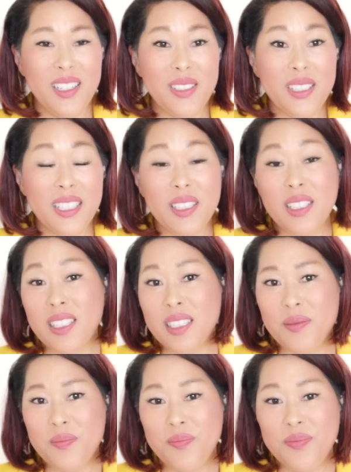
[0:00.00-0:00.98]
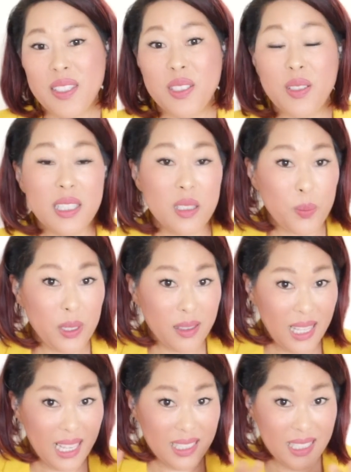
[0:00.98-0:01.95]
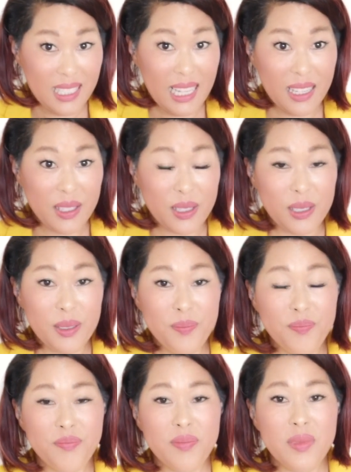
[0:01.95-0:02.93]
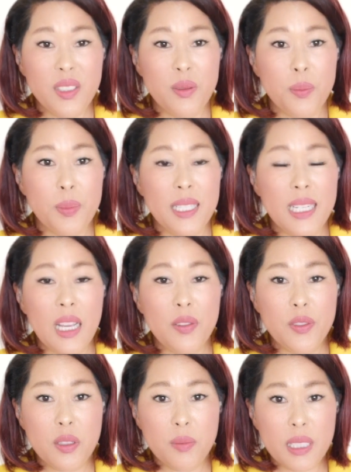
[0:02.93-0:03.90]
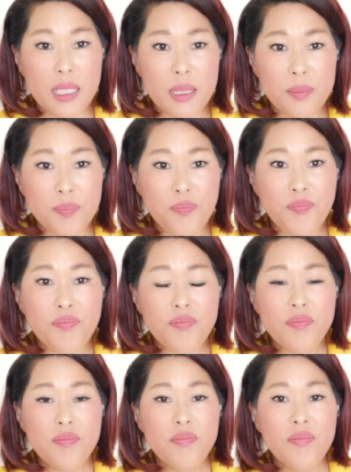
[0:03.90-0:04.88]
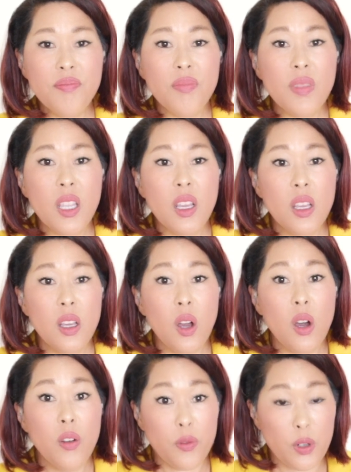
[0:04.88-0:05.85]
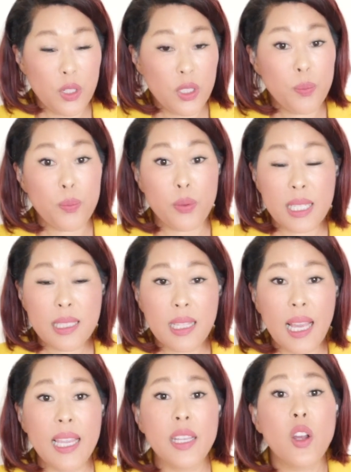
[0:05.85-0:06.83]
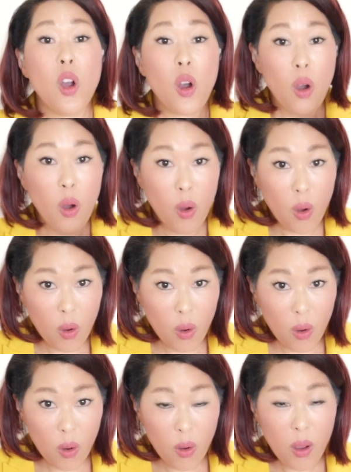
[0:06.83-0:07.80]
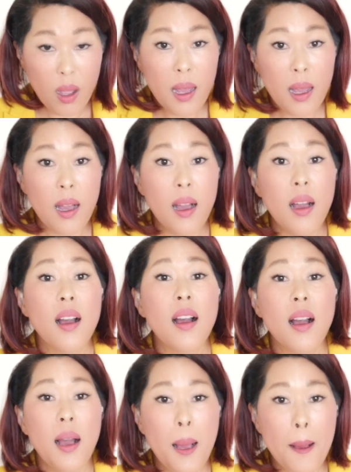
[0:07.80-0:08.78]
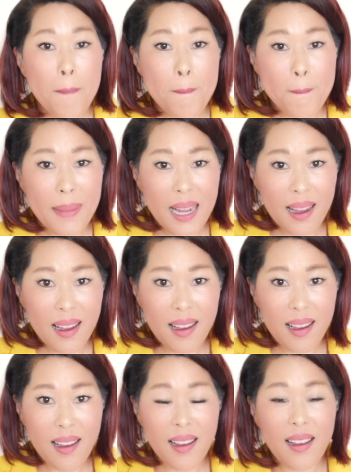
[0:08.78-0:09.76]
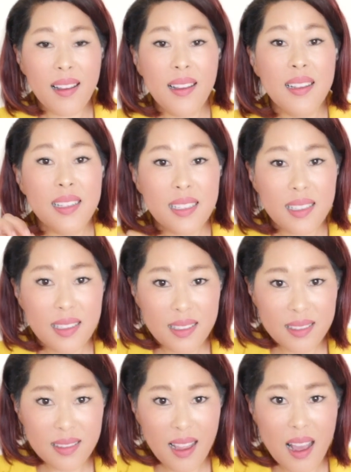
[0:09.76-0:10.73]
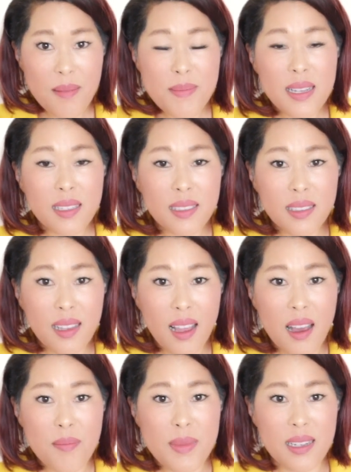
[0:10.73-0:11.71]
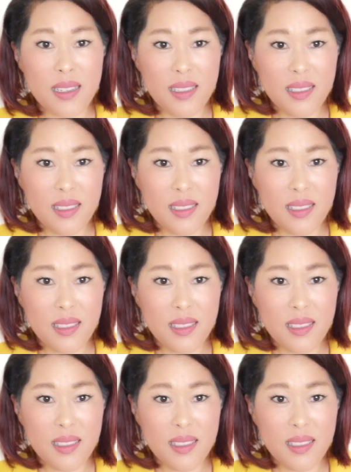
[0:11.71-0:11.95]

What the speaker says: Okay, good. So let's put that together. Repeat after me. First, bring light. Ho'o ma lama lama.